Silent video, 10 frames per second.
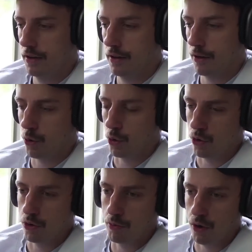A little
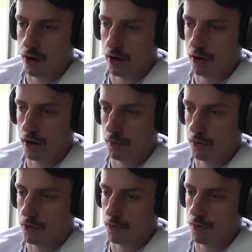good boy haircut
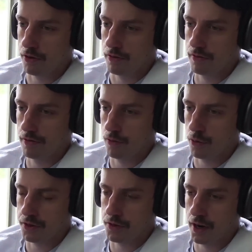with like a little
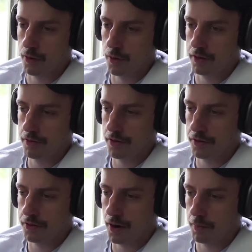styling on the
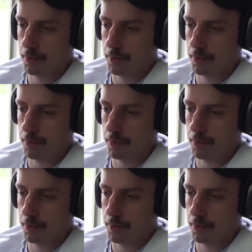top.